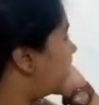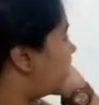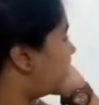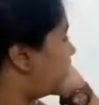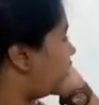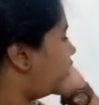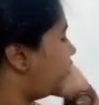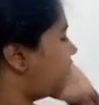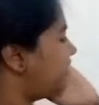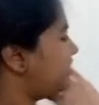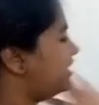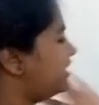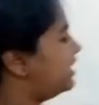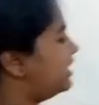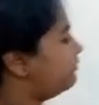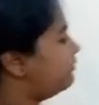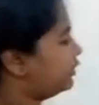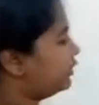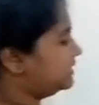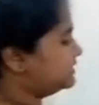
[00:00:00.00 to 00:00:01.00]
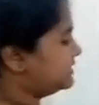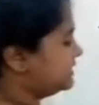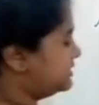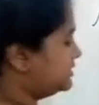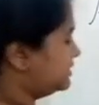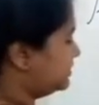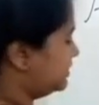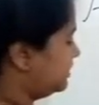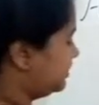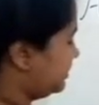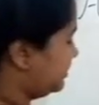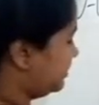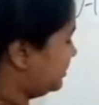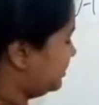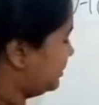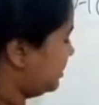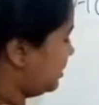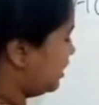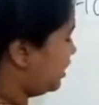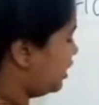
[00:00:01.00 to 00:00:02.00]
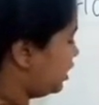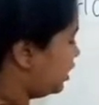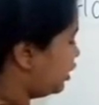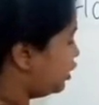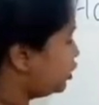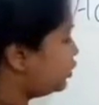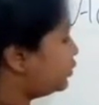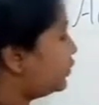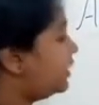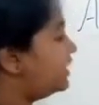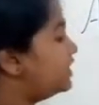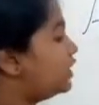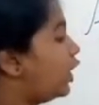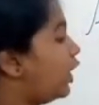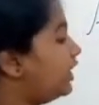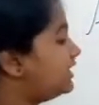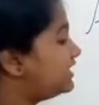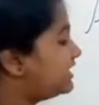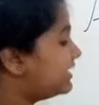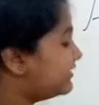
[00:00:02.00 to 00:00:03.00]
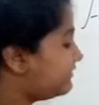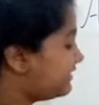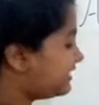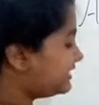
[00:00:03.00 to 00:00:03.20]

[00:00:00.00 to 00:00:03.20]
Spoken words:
Over here, what is it? You are not giving